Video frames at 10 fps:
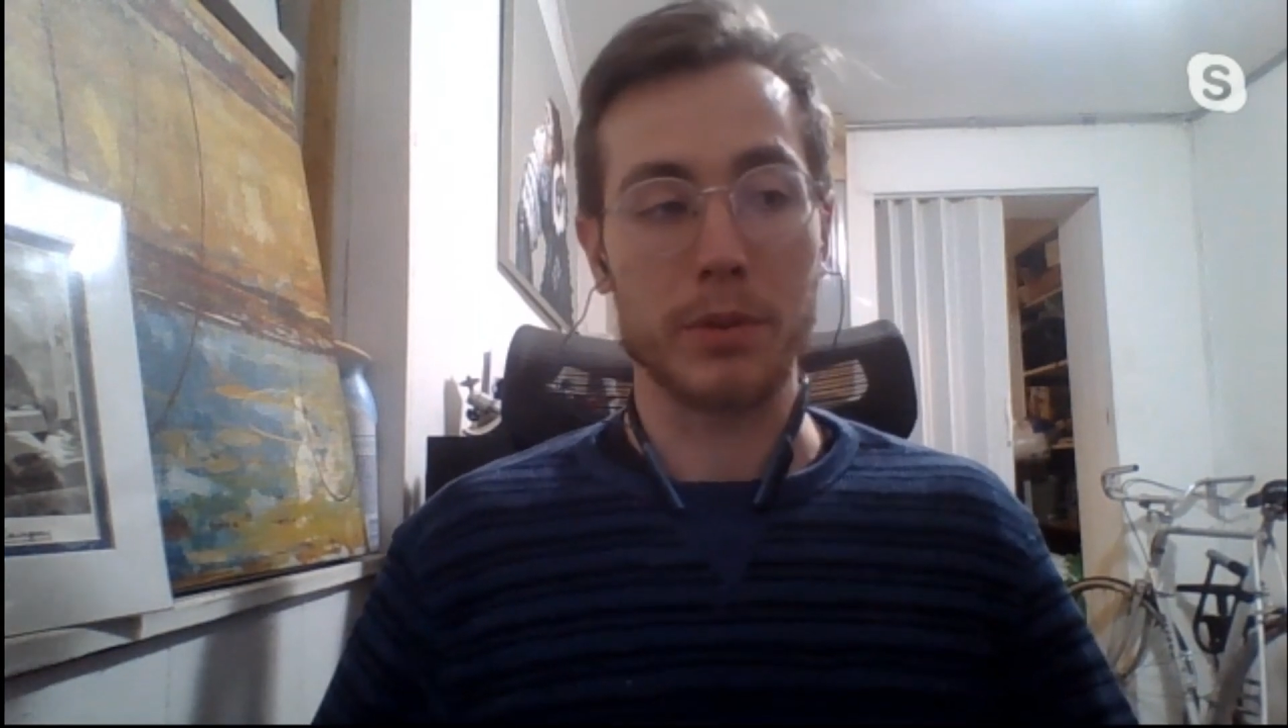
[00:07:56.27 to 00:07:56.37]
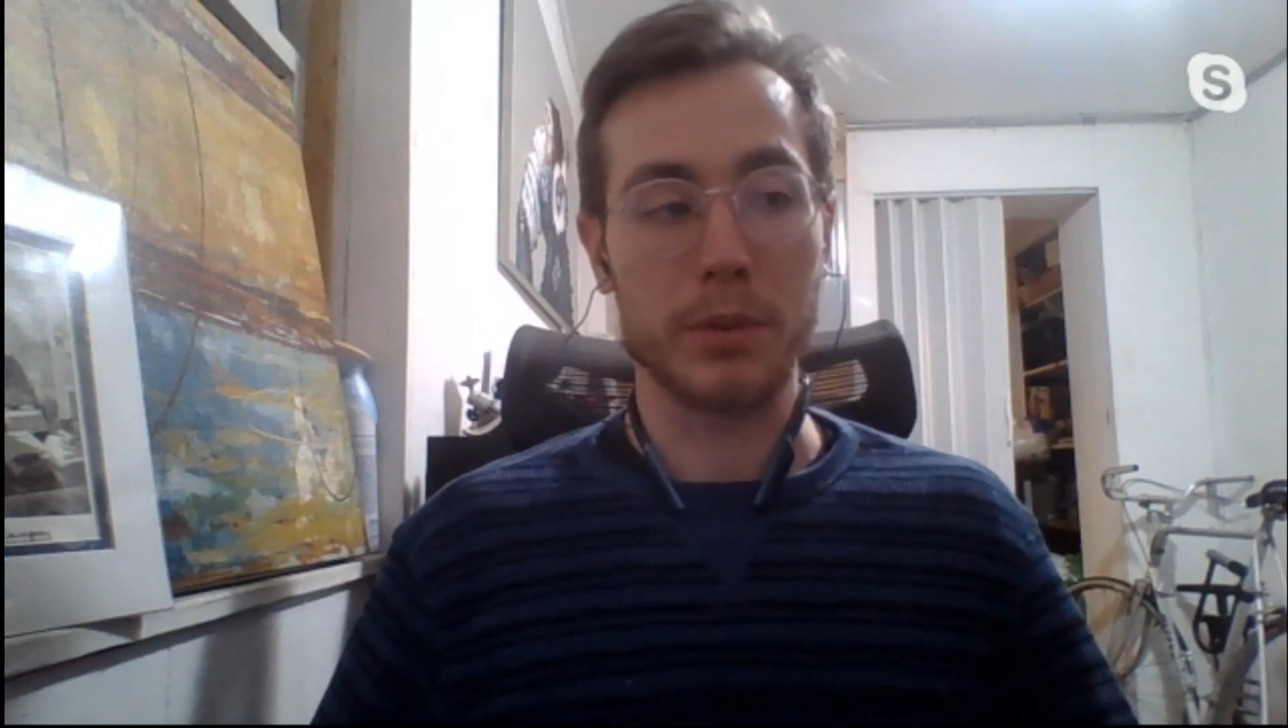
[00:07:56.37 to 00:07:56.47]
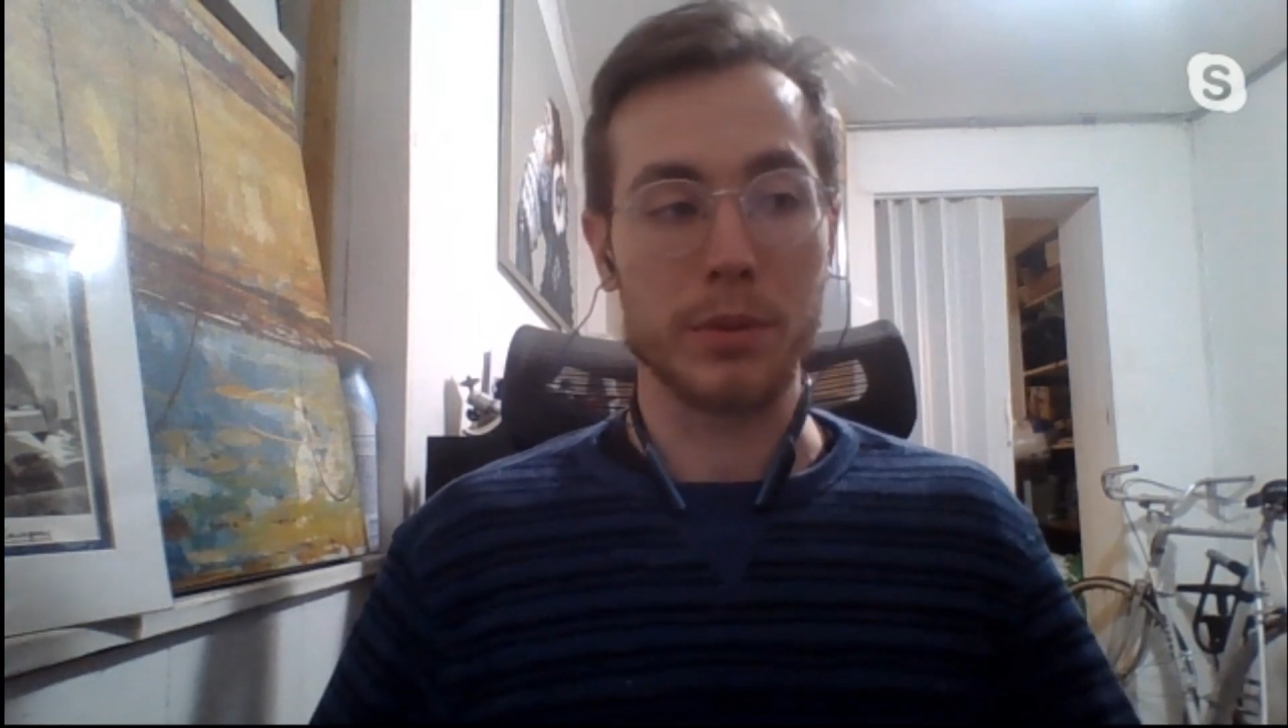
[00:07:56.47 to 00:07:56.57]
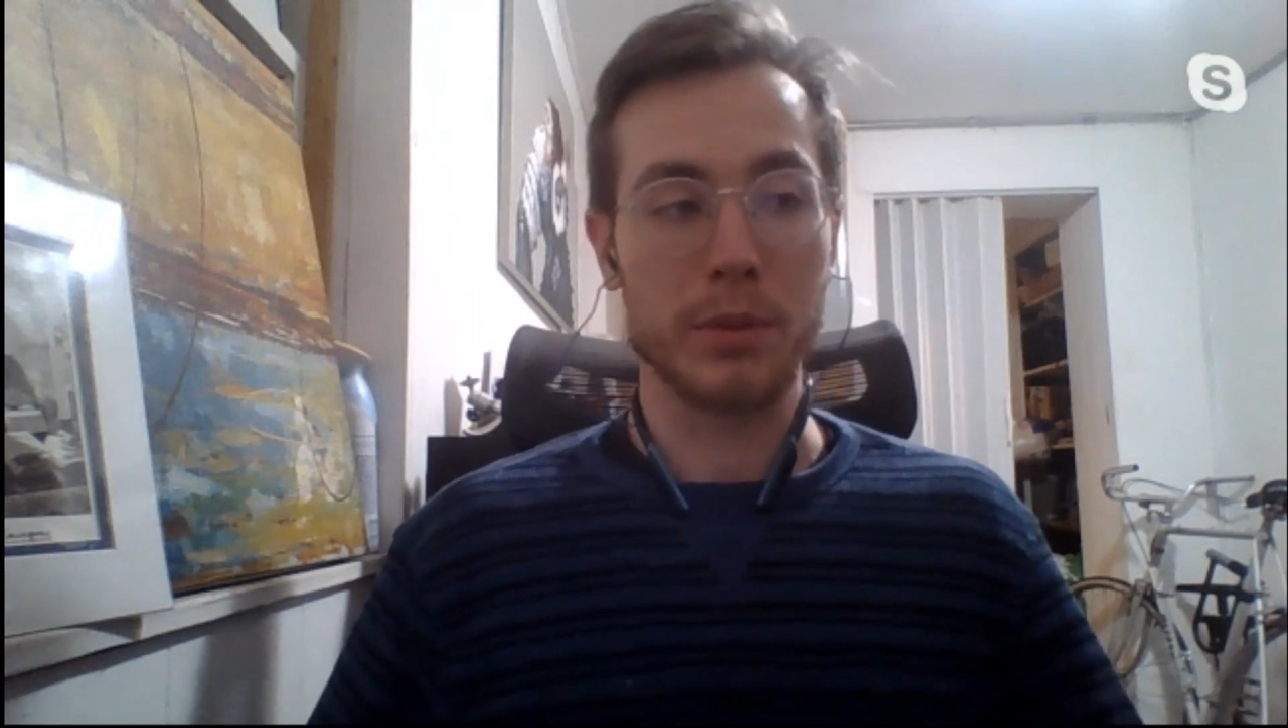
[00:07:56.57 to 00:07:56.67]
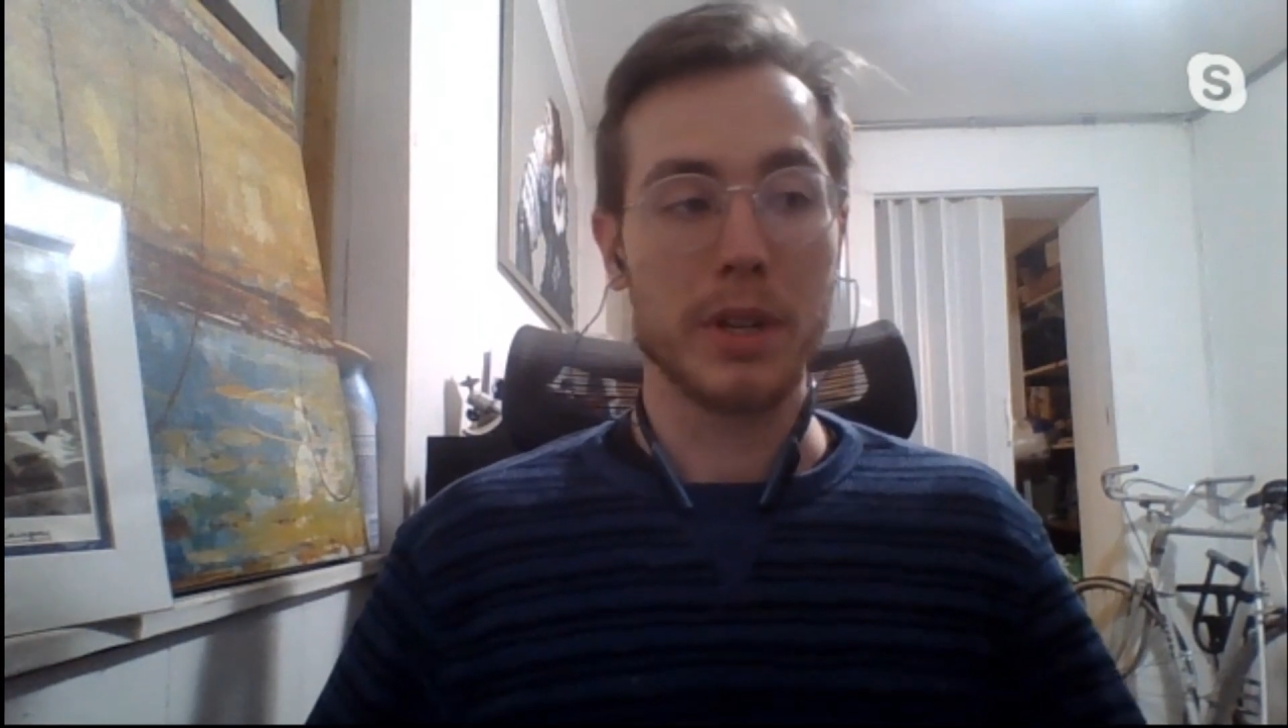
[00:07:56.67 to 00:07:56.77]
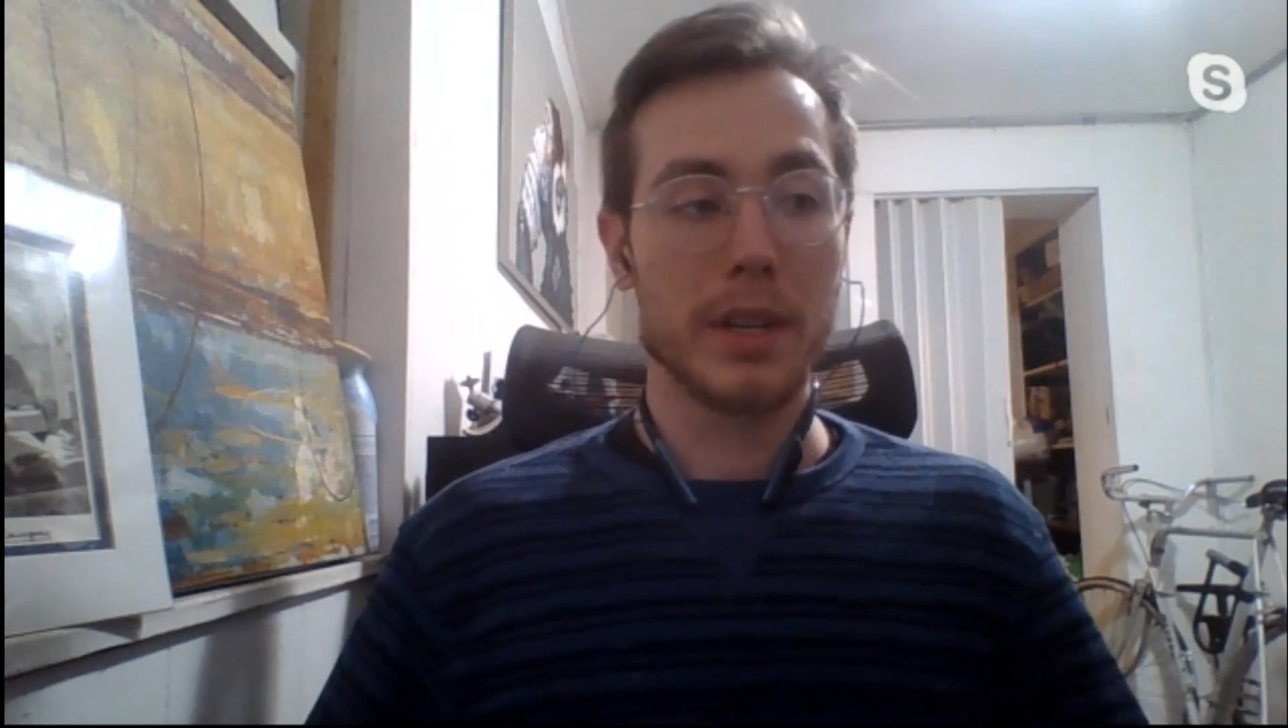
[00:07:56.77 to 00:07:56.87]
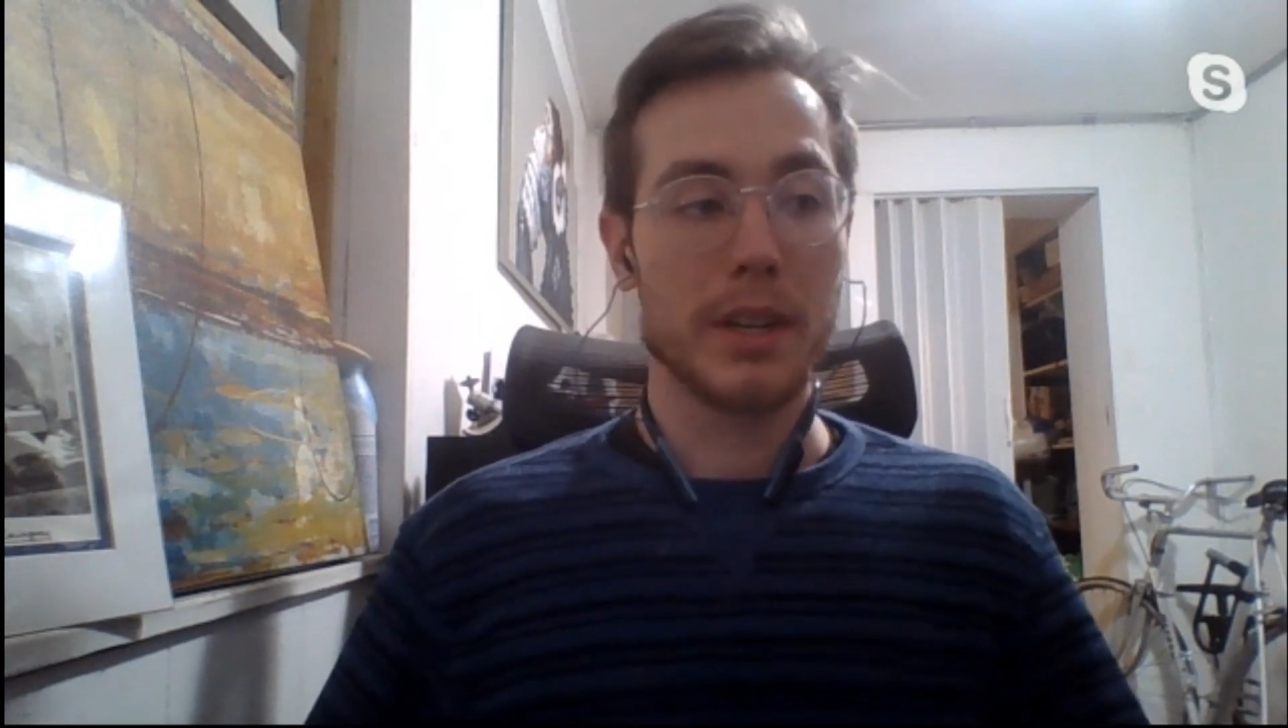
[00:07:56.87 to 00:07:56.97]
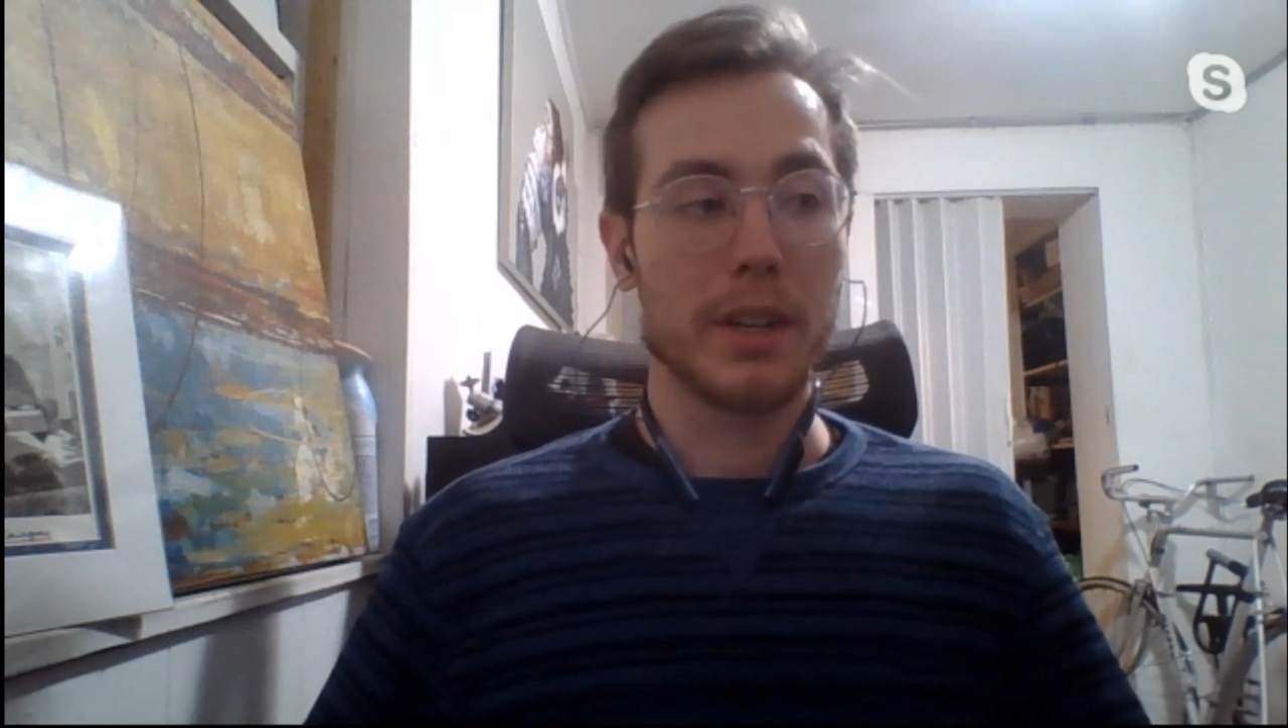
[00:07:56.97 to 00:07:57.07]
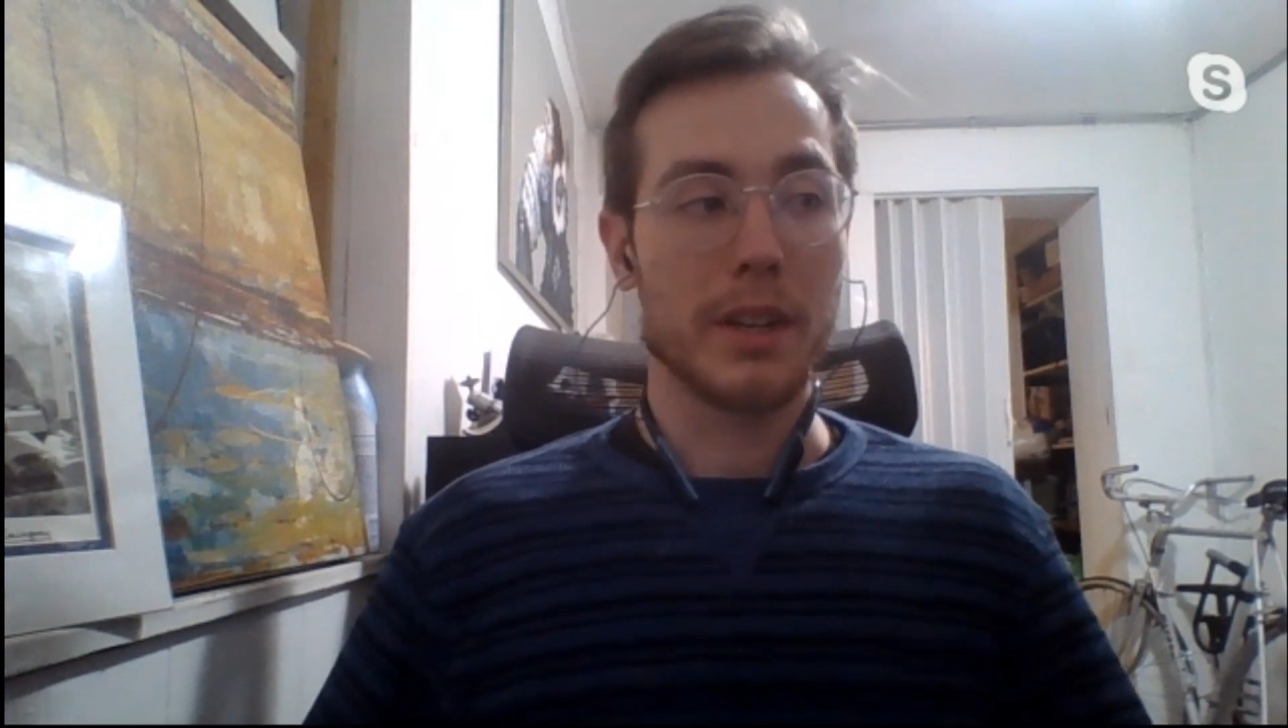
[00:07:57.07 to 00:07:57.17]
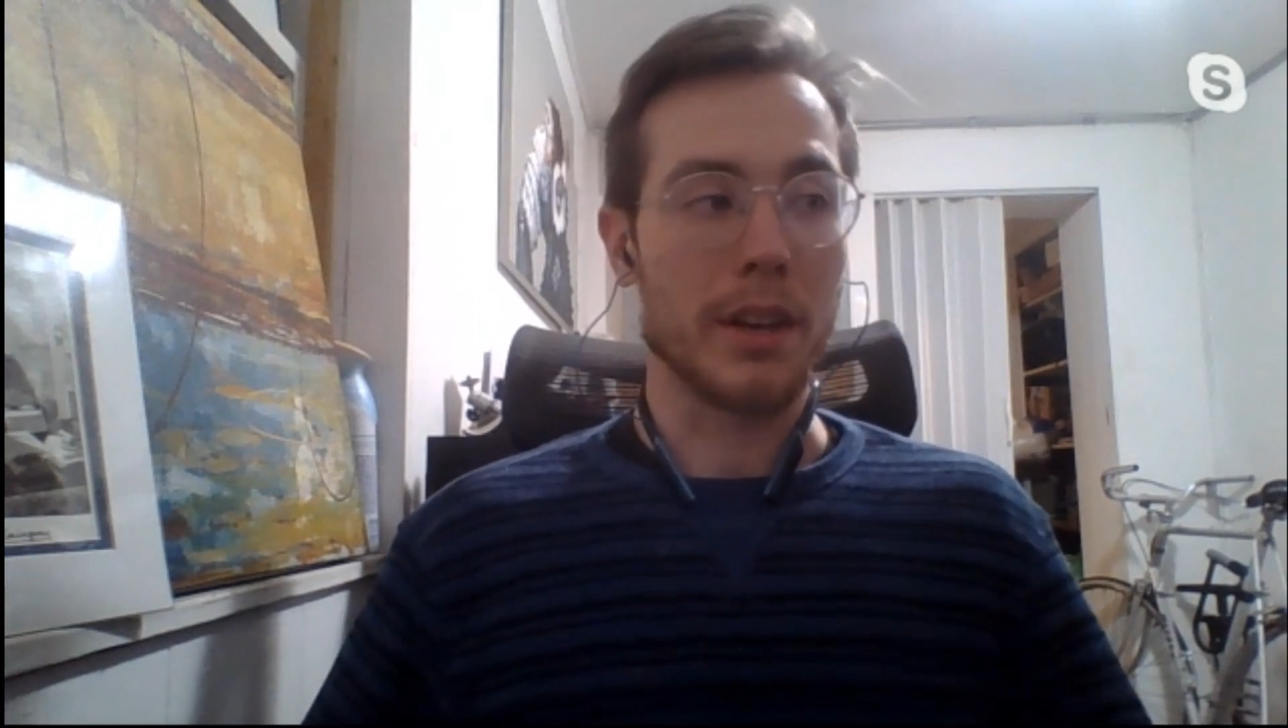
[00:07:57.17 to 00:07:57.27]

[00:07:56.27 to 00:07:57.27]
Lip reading: people who